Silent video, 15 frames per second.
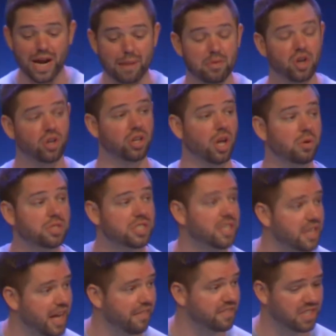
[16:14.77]
when I'm
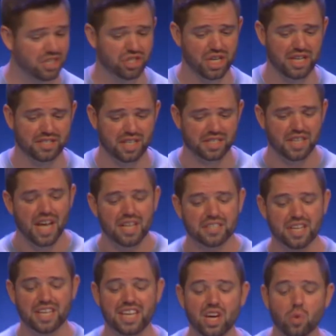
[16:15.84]
close enough to Jesus
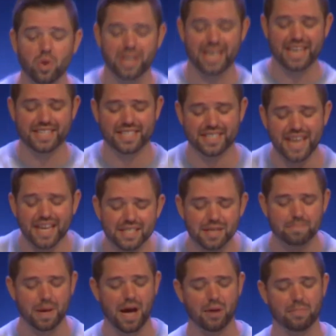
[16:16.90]
to hear what he
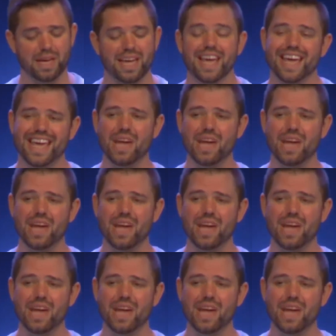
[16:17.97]
says about me,